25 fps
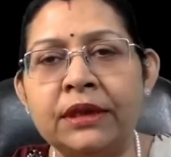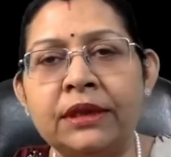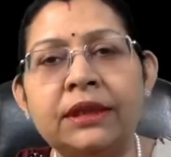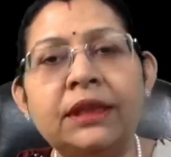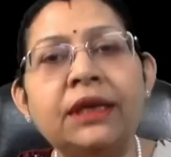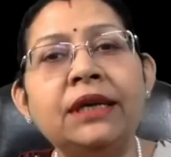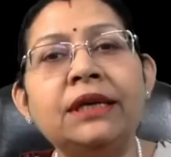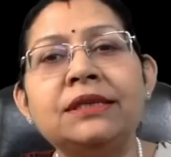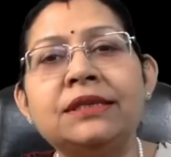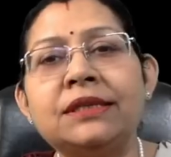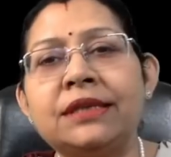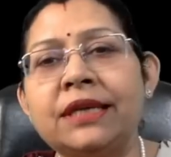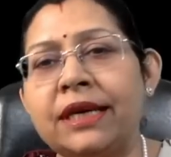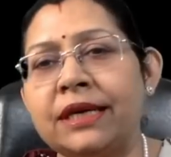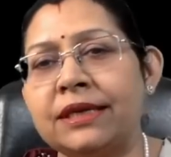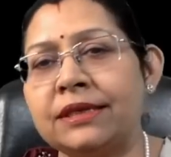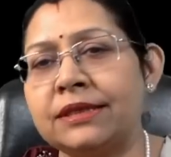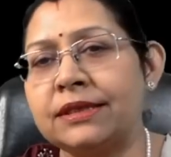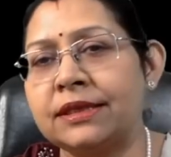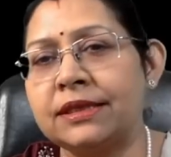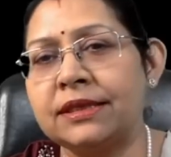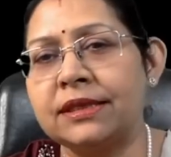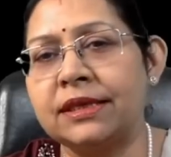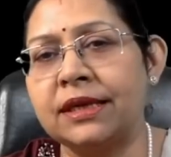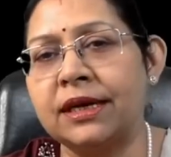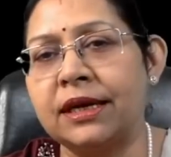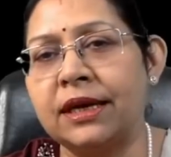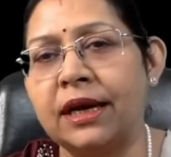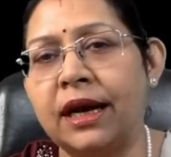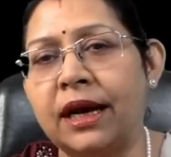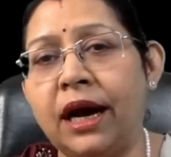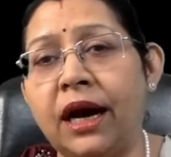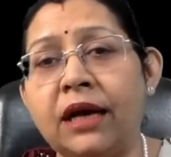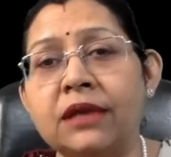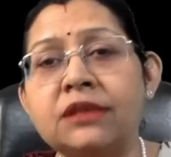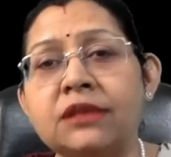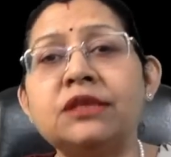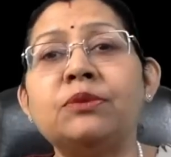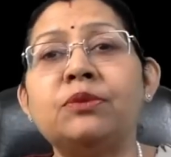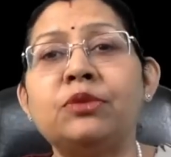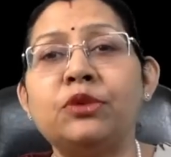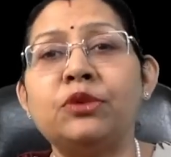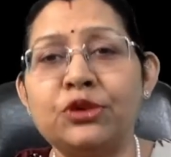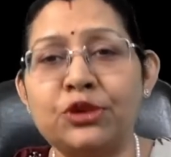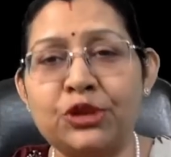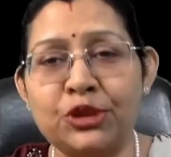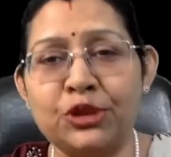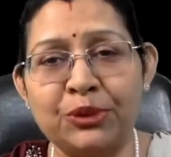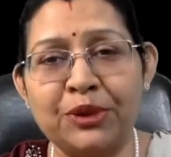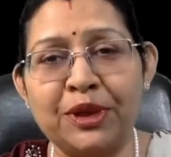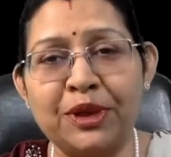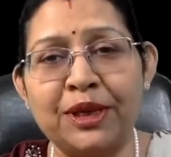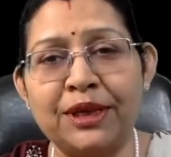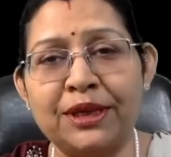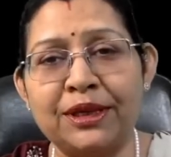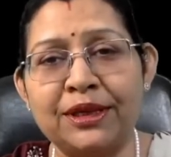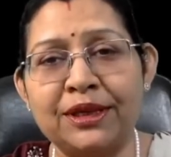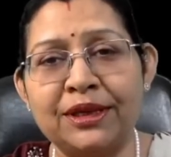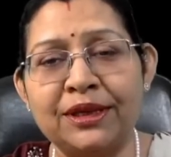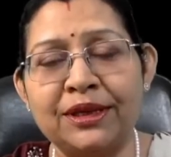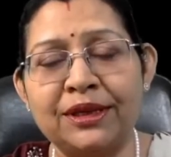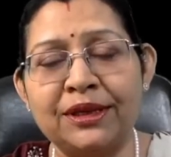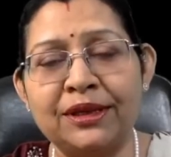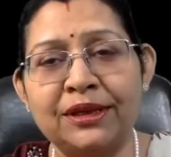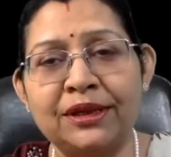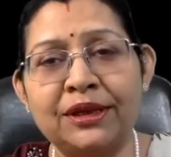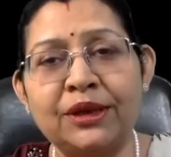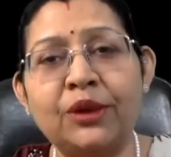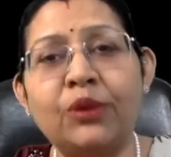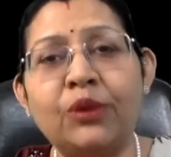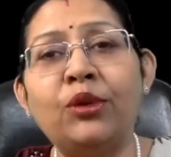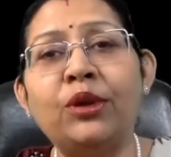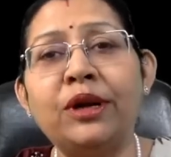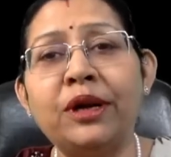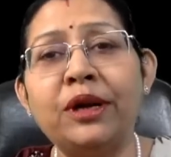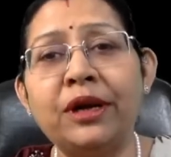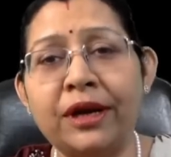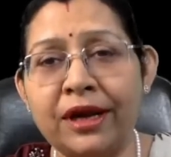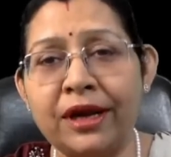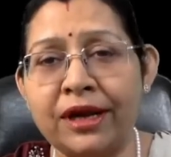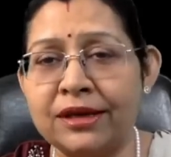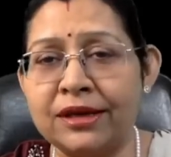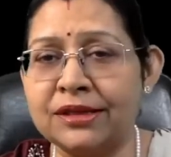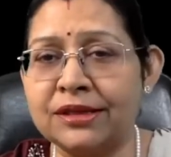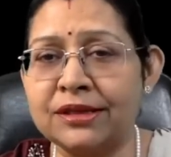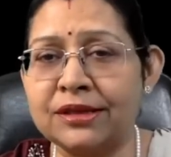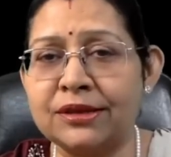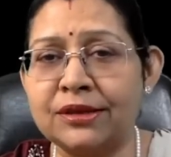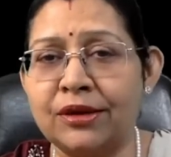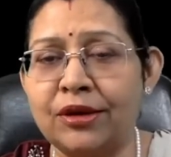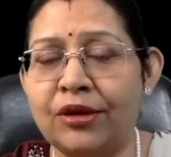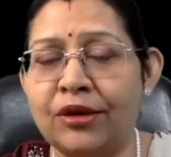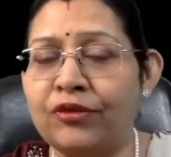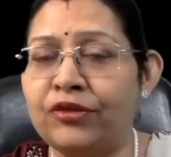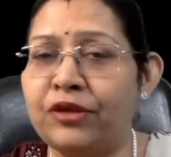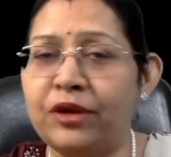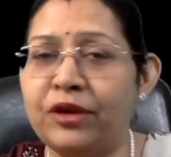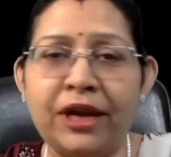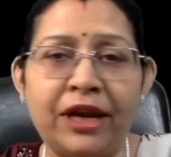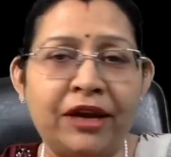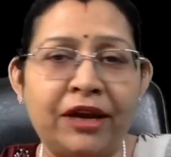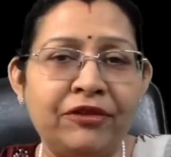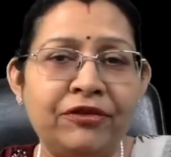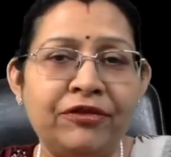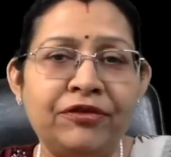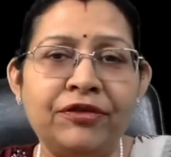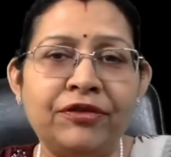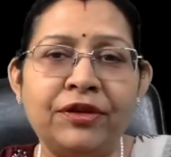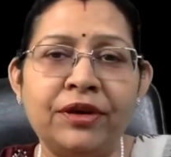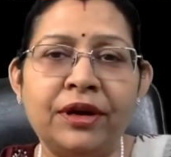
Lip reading: these days are supposed to be the golden days of your life,